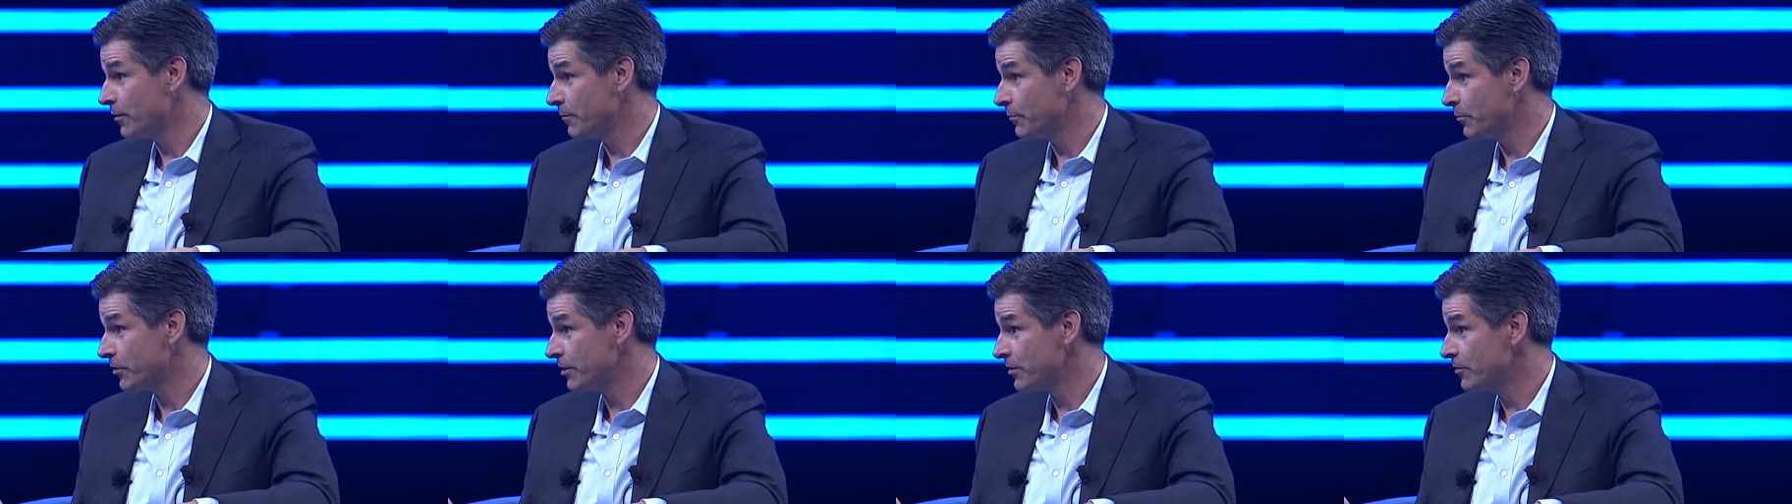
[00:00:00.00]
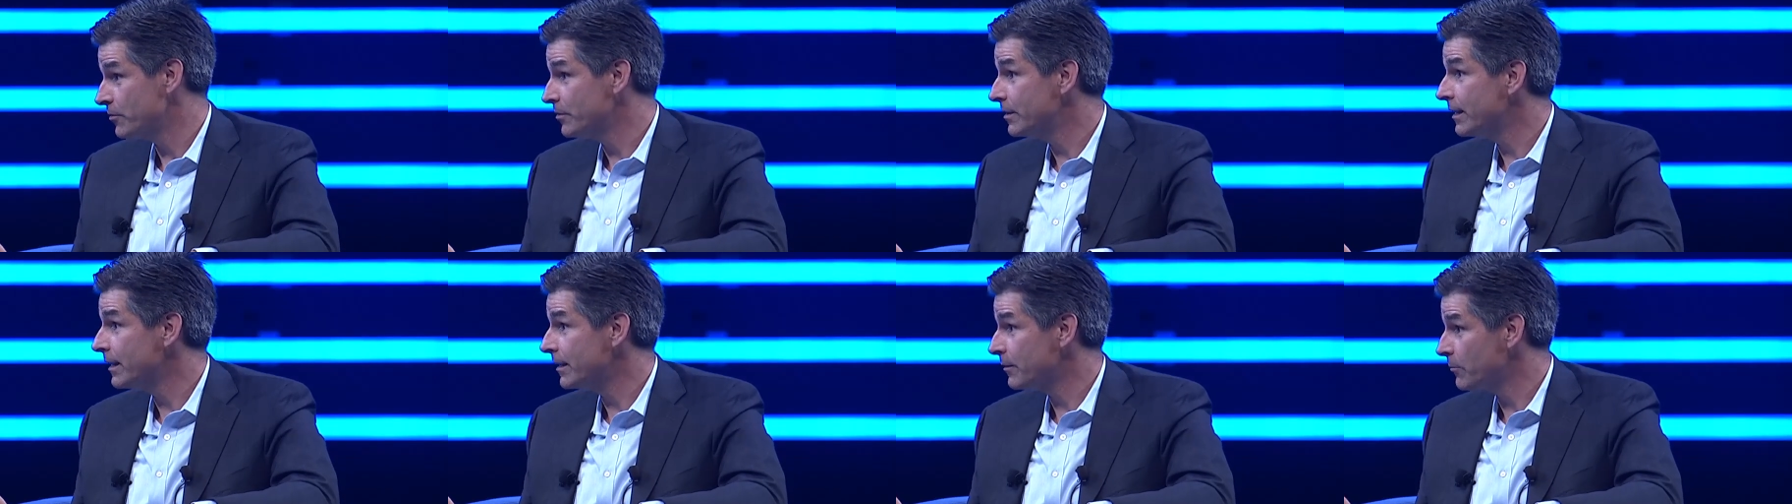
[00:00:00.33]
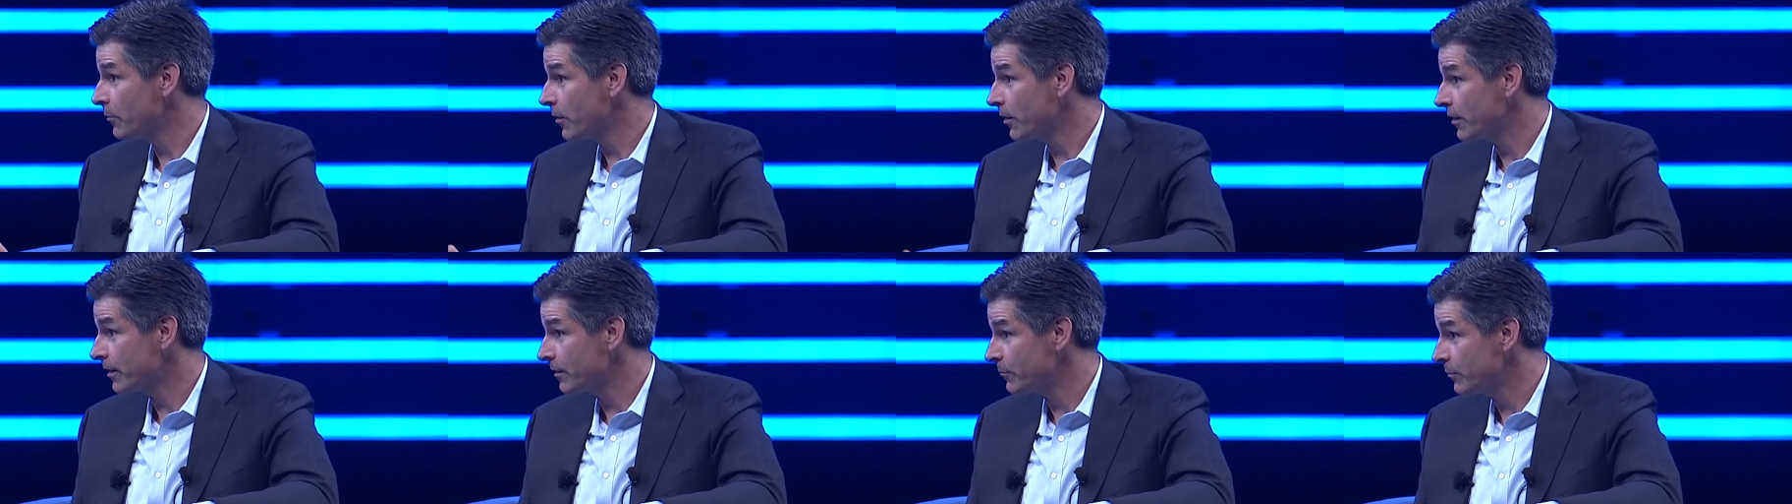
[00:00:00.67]
a pretty unique
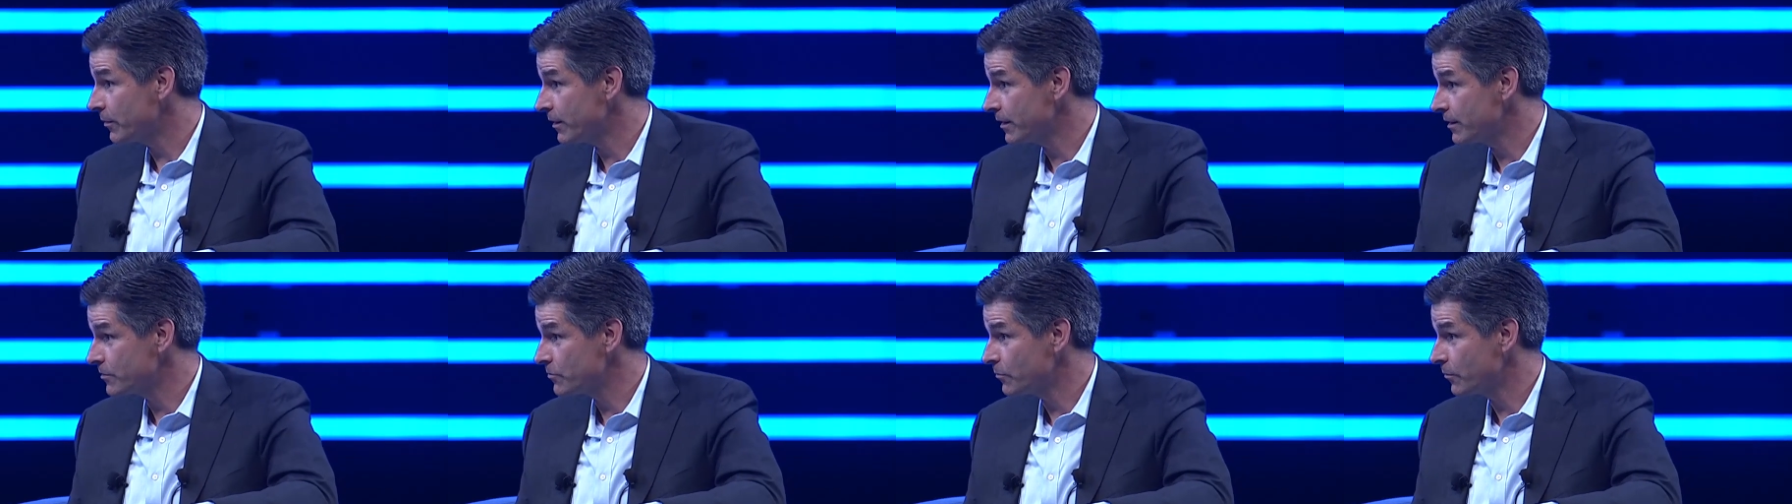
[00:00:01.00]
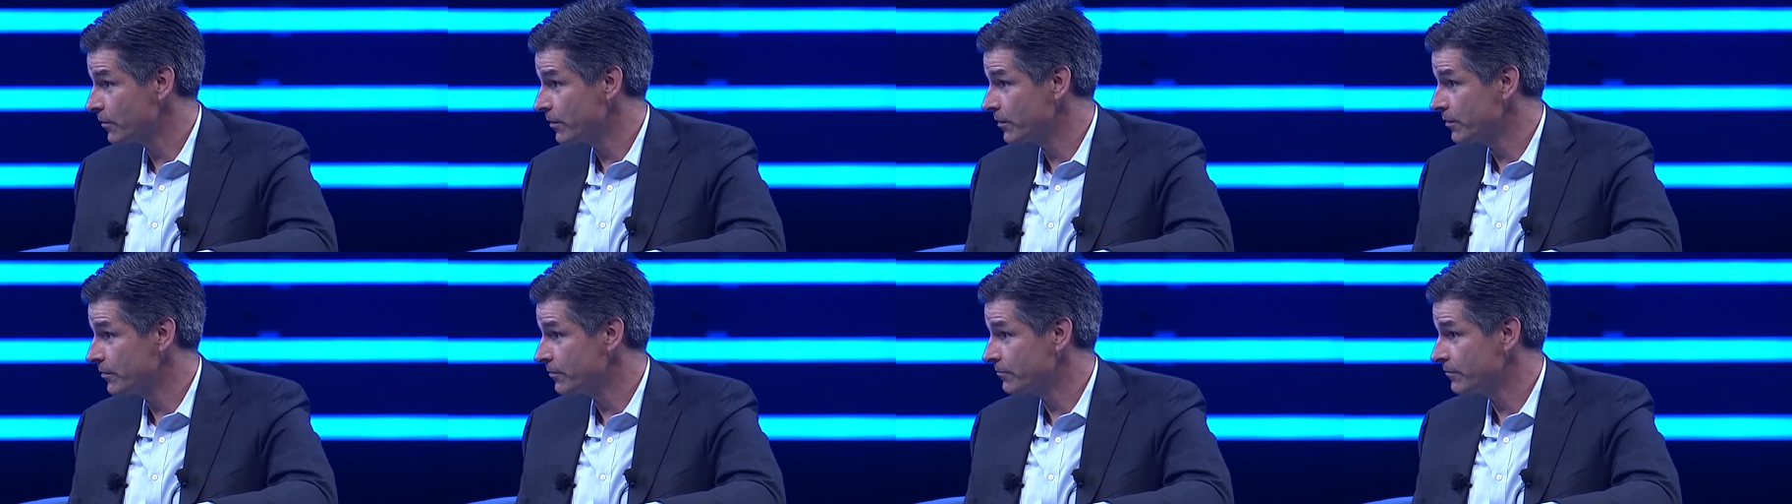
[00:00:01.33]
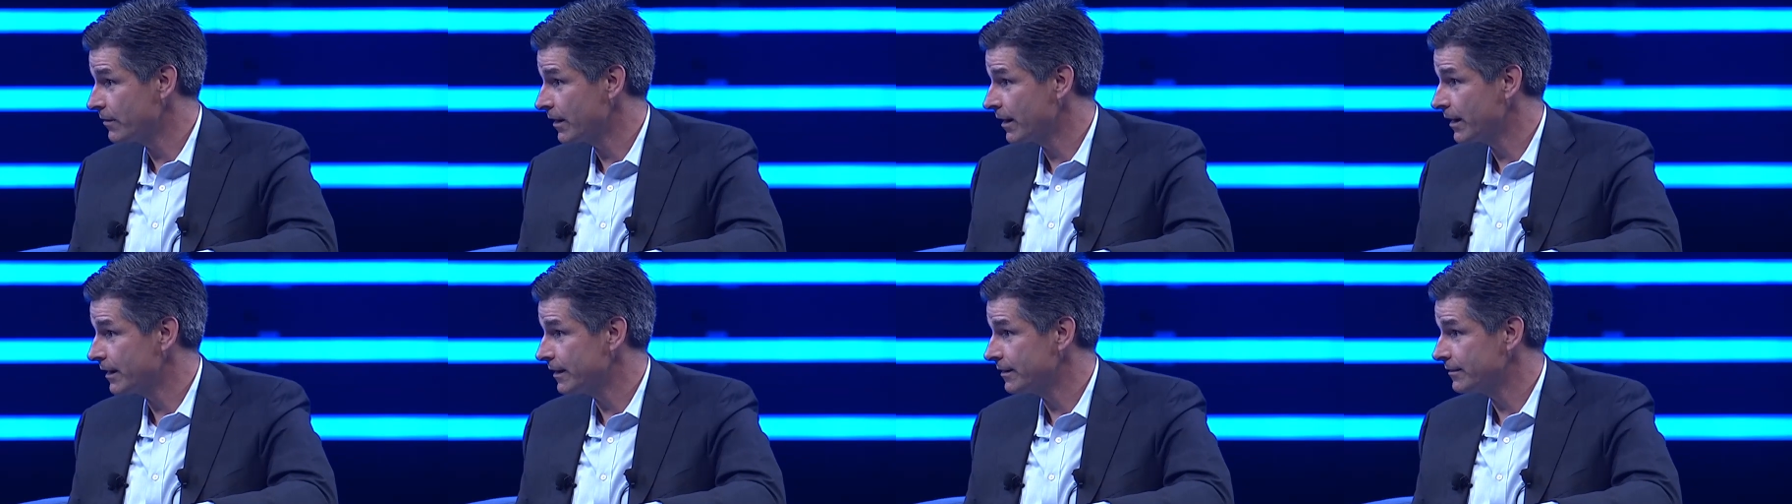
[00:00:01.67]
marketplace where you've
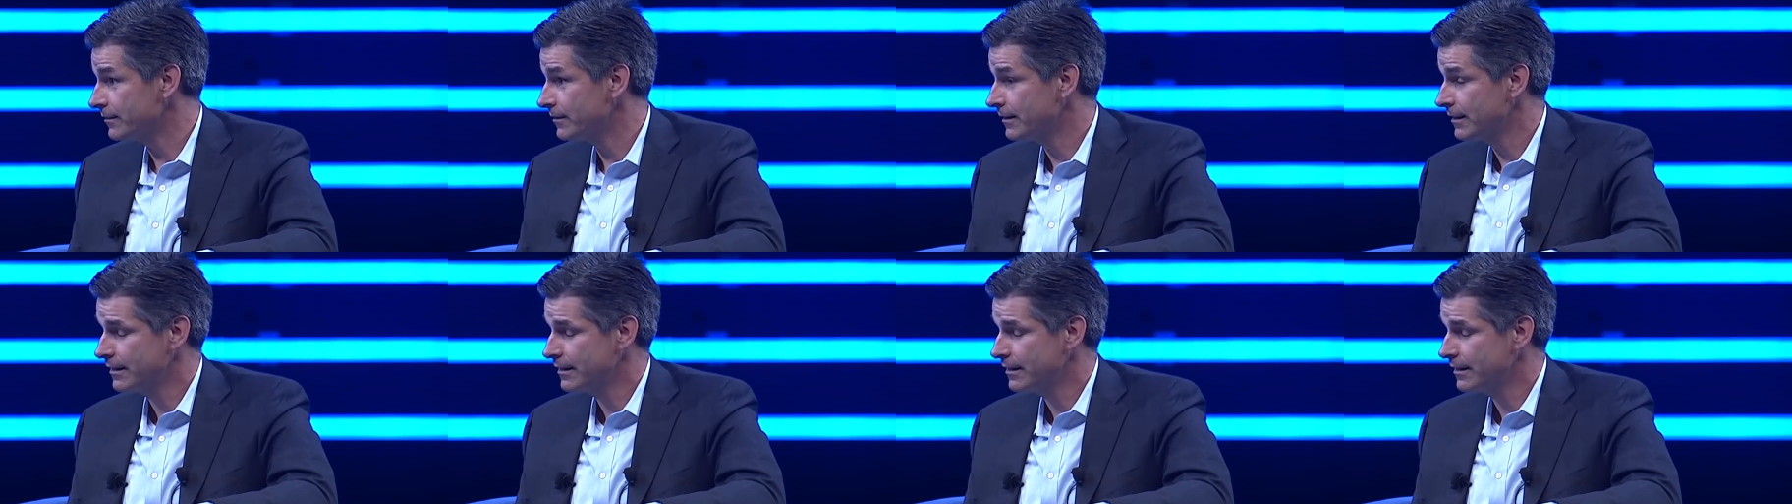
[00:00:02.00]
got